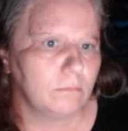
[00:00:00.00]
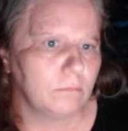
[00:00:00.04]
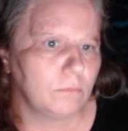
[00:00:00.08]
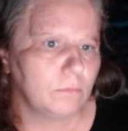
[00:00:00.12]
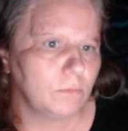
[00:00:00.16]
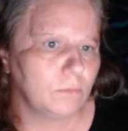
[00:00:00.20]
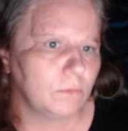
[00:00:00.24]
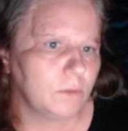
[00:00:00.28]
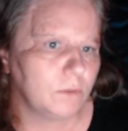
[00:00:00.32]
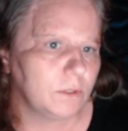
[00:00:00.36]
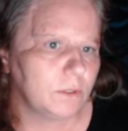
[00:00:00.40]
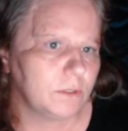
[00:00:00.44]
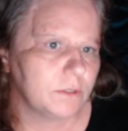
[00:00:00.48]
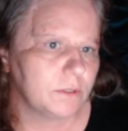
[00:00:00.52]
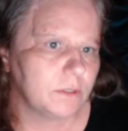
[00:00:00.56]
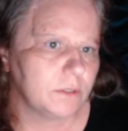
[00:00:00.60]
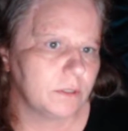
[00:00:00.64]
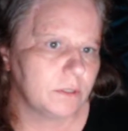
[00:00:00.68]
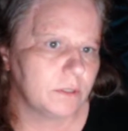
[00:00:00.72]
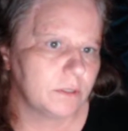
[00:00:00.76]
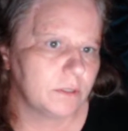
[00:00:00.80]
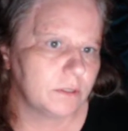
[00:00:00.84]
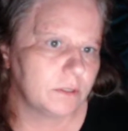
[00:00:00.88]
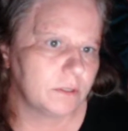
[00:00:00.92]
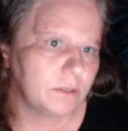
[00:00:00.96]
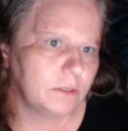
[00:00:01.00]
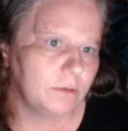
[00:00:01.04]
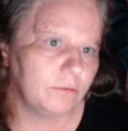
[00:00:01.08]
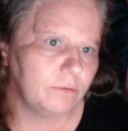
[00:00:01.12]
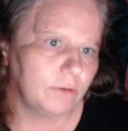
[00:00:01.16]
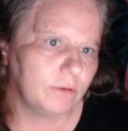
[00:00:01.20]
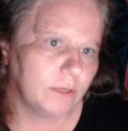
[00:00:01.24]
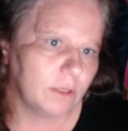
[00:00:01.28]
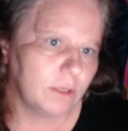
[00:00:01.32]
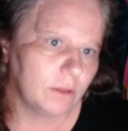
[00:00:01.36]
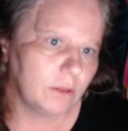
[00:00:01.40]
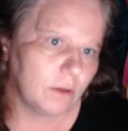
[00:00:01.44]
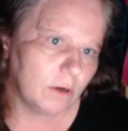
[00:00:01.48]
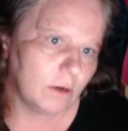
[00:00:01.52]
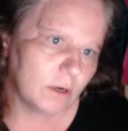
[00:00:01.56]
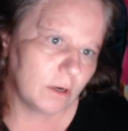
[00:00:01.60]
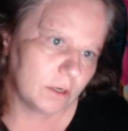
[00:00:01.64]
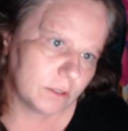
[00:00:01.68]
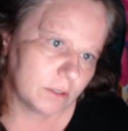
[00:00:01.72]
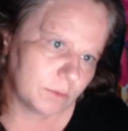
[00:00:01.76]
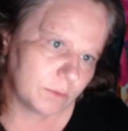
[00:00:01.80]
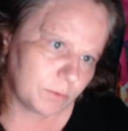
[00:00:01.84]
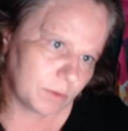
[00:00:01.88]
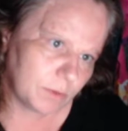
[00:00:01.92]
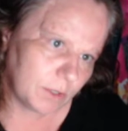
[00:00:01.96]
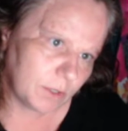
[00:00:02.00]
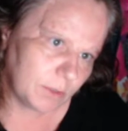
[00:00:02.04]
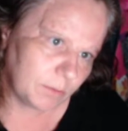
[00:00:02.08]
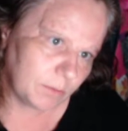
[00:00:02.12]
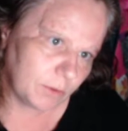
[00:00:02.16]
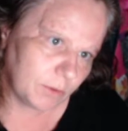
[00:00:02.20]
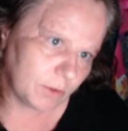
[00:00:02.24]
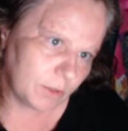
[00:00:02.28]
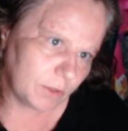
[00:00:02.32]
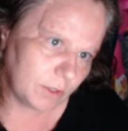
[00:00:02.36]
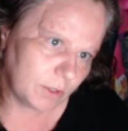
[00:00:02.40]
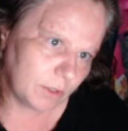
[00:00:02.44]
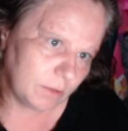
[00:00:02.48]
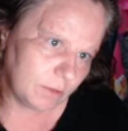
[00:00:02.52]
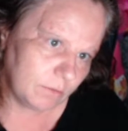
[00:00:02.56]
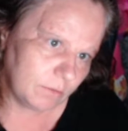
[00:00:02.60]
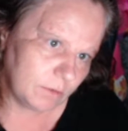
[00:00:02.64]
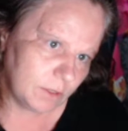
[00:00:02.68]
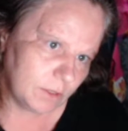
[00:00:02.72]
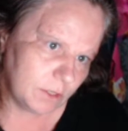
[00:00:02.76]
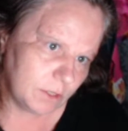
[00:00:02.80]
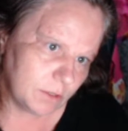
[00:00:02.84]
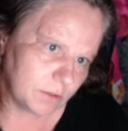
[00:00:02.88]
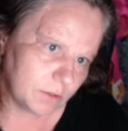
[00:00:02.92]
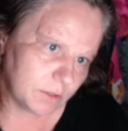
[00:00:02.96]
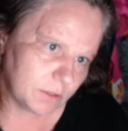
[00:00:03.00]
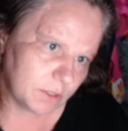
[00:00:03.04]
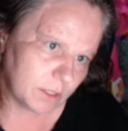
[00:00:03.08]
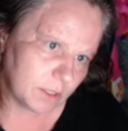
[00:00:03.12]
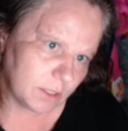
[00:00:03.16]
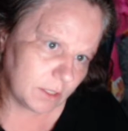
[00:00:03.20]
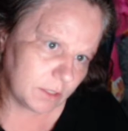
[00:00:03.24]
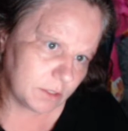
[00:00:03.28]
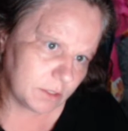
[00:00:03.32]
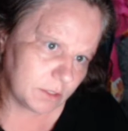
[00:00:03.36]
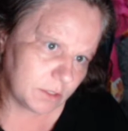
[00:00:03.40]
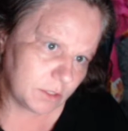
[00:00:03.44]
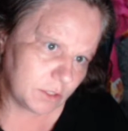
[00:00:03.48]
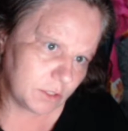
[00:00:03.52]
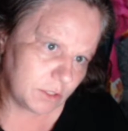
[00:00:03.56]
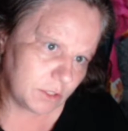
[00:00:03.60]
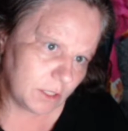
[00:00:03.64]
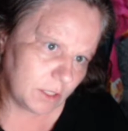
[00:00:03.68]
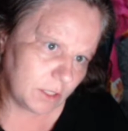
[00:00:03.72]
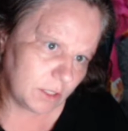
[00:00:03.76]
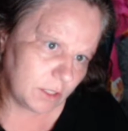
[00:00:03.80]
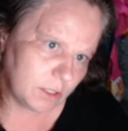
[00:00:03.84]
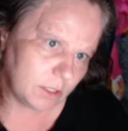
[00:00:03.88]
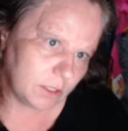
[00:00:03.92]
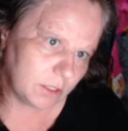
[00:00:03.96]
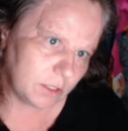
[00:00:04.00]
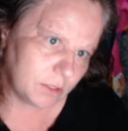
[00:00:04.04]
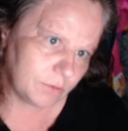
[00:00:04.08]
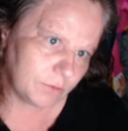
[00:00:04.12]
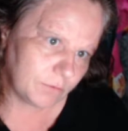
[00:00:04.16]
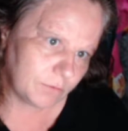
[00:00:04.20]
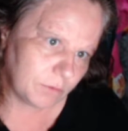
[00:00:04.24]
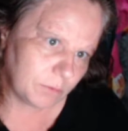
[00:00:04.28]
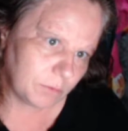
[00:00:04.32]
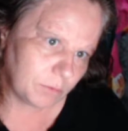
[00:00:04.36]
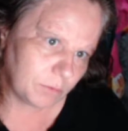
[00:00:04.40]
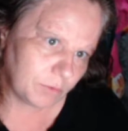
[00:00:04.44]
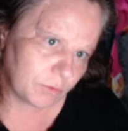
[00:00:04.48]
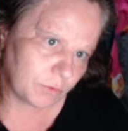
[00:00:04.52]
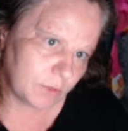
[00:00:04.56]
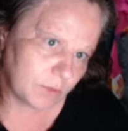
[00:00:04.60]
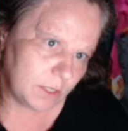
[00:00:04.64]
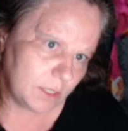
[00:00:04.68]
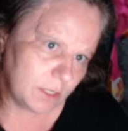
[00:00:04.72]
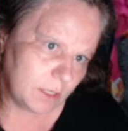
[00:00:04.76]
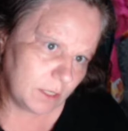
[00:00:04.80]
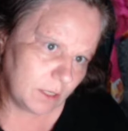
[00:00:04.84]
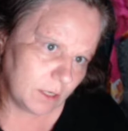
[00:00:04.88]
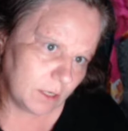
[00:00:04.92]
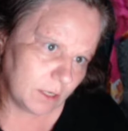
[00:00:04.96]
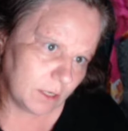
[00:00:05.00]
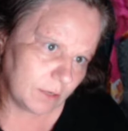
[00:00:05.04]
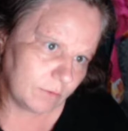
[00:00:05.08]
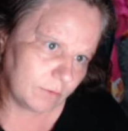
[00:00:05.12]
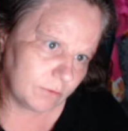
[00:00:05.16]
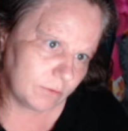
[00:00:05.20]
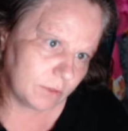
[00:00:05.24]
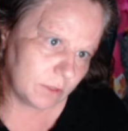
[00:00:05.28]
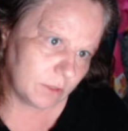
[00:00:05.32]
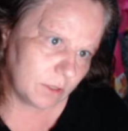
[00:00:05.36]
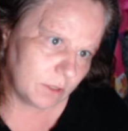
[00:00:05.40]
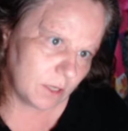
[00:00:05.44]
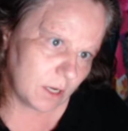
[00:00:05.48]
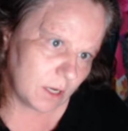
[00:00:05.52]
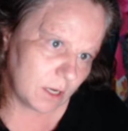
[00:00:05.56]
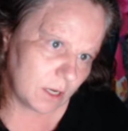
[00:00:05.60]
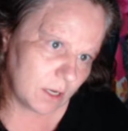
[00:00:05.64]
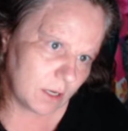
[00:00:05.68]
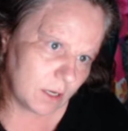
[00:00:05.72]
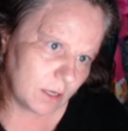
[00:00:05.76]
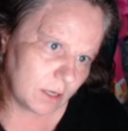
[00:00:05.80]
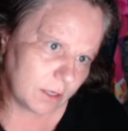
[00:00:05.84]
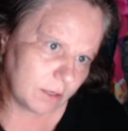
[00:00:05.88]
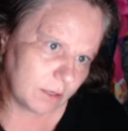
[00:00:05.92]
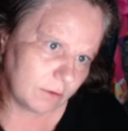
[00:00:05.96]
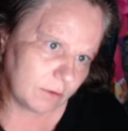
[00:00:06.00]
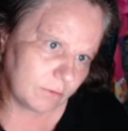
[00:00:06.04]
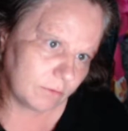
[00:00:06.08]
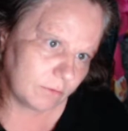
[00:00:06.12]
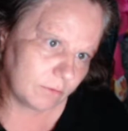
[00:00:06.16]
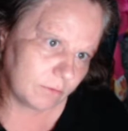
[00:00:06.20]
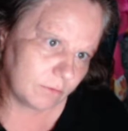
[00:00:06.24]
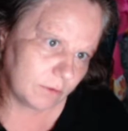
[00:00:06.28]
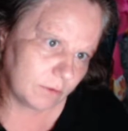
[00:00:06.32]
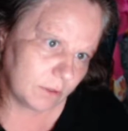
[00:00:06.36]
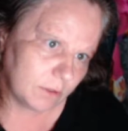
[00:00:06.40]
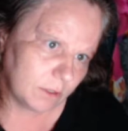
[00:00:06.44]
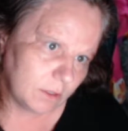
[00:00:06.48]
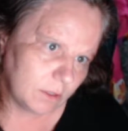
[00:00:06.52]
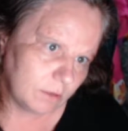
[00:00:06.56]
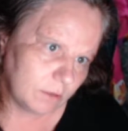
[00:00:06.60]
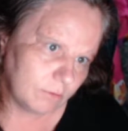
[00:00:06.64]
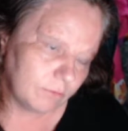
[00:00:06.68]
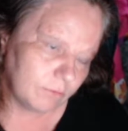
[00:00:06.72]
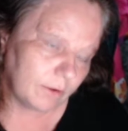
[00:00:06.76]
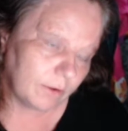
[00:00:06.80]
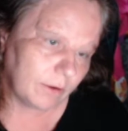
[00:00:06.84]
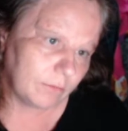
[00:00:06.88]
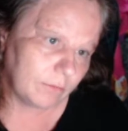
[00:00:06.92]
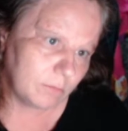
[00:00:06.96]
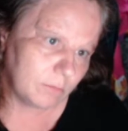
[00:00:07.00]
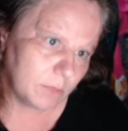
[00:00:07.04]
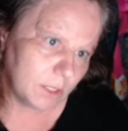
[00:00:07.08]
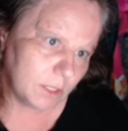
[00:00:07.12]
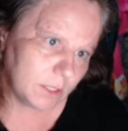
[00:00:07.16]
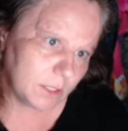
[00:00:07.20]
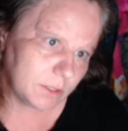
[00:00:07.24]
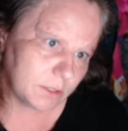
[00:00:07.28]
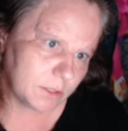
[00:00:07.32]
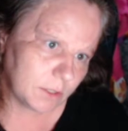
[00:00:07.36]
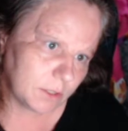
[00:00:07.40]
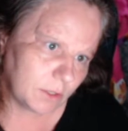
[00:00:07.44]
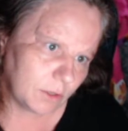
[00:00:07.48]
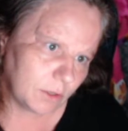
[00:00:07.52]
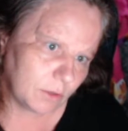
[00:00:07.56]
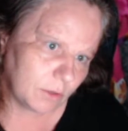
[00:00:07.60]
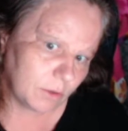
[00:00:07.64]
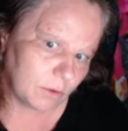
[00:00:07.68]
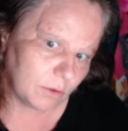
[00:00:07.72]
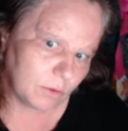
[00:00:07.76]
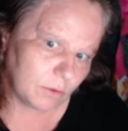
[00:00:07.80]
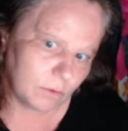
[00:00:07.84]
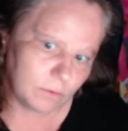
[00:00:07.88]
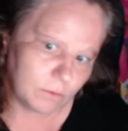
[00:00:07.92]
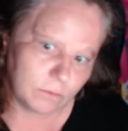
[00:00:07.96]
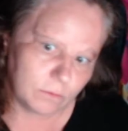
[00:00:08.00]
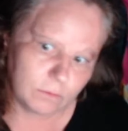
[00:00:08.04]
What is this? Event logs, primary video status change from pre-live to live 5 minutes ago.